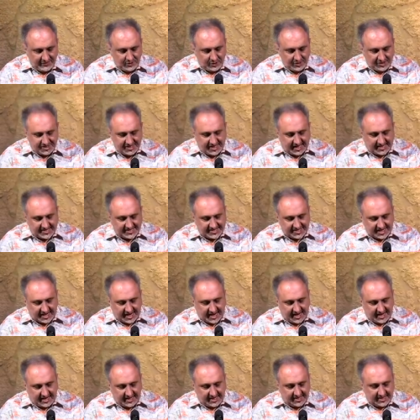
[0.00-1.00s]
Have you heard that
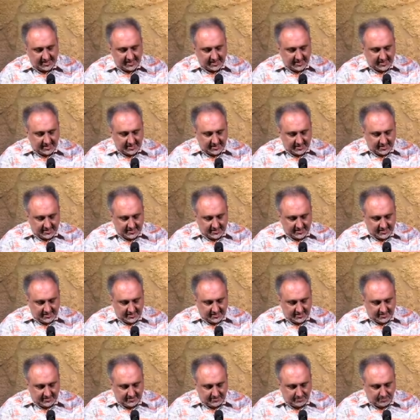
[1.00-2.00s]
saying,
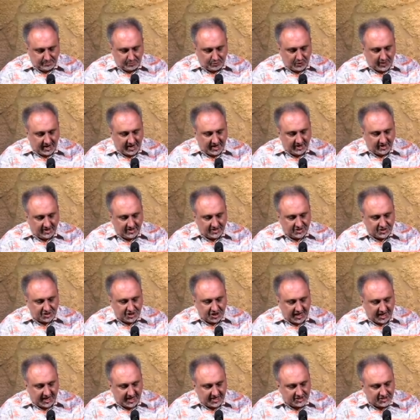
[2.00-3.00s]
prayer
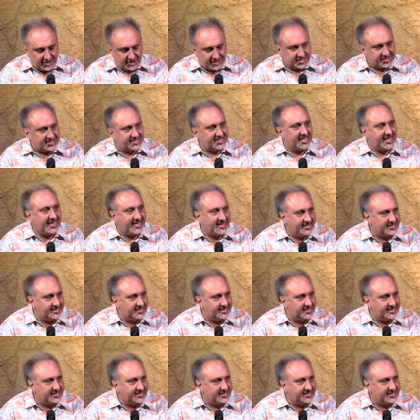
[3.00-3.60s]
changes